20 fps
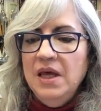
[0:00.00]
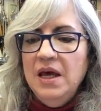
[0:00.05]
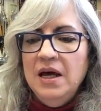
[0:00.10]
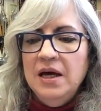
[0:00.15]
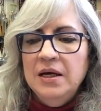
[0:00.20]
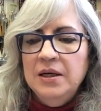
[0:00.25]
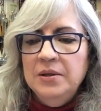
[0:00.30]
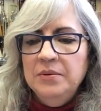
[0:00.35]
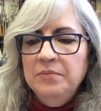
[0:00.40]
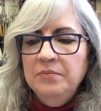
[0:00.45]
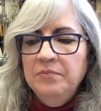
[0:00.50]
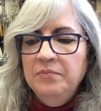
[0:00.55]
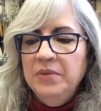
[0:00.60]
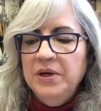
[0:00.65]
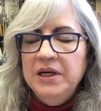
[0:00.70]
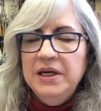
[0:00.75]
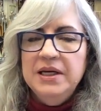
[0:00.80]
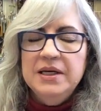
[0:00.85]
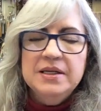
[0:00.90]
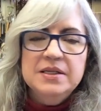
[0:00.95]

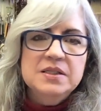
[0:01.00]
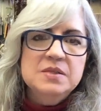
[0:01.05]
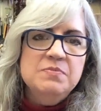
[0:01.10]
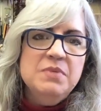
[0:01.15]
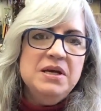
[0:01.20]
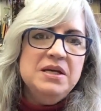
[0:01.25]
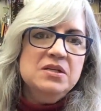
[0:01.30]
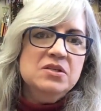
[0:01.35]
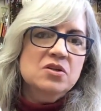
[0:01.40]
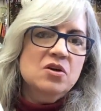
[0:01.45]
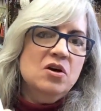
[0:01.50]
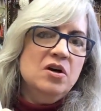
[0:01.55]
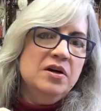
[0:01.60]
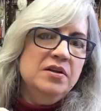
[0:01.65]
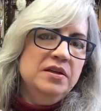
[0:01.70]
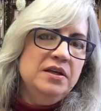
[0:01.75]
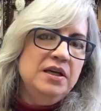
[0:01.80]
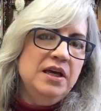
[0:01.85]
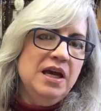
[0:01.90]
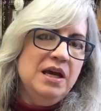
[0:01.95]
but it's based
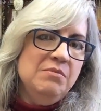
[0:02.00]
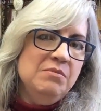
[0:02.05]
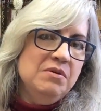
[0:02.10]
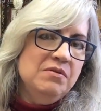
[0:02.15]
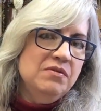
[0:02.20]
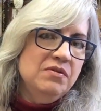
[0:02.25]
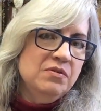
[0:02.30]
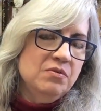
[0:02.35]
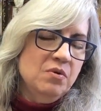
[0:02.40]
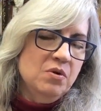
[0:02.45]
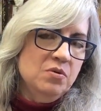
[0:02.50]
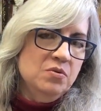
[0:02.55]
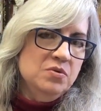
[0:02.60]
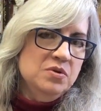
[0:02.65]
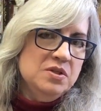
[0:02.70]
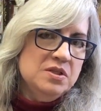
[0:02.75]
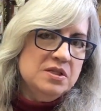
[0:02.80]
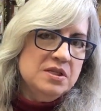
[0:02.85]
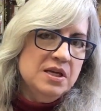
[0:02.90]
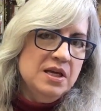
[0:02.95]
on the Game of
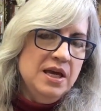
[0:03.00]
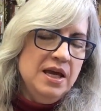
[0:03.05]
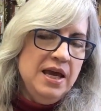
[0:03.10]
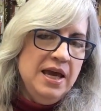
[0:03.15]
Thrones.